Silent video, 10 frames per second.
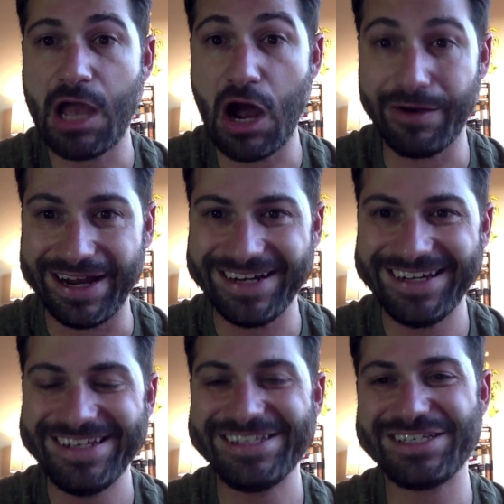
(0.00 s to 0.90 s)
All right,
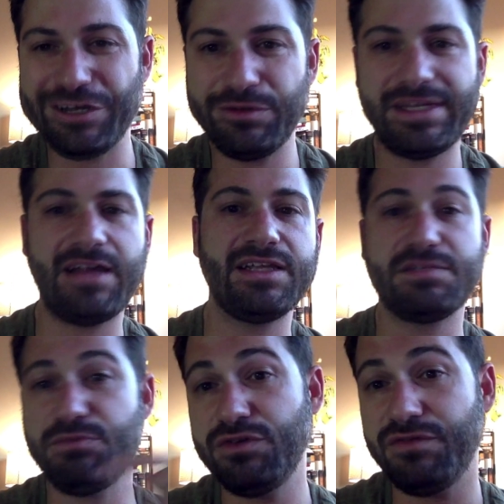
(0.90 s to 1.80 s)
so now let's
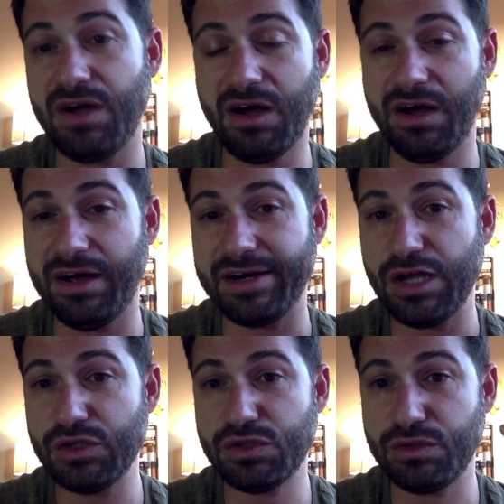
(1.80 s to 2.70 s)
move on
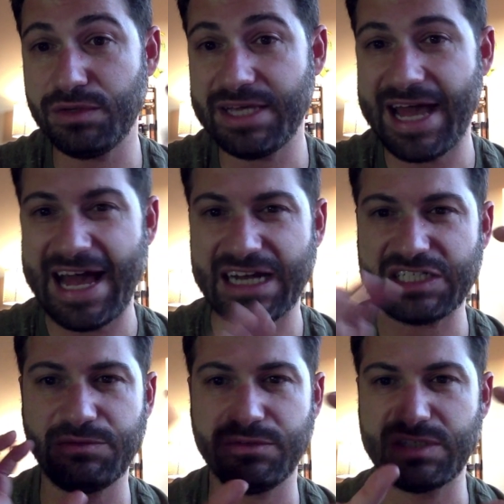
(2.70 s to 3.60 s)
to the
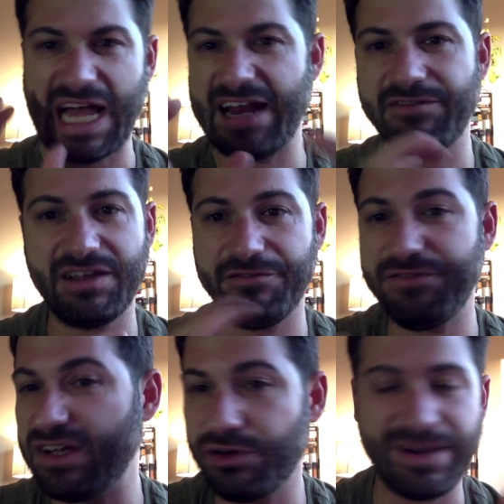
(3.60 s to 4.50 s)
actual kind of
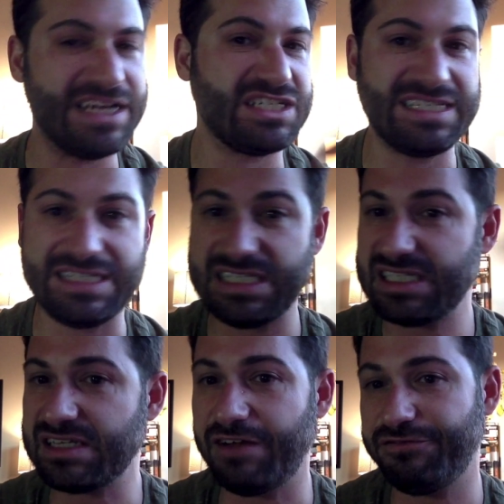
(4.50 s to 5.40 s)
configuration
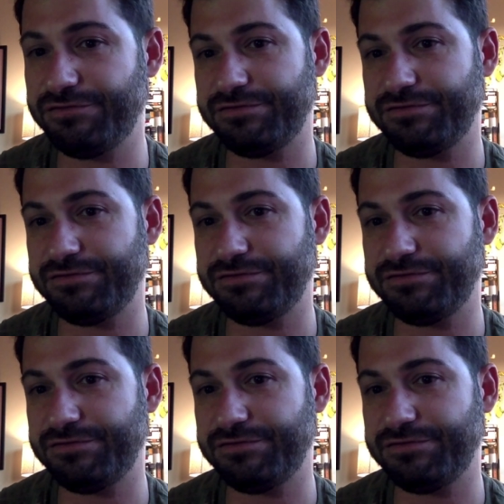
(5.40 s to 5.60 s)
stuff.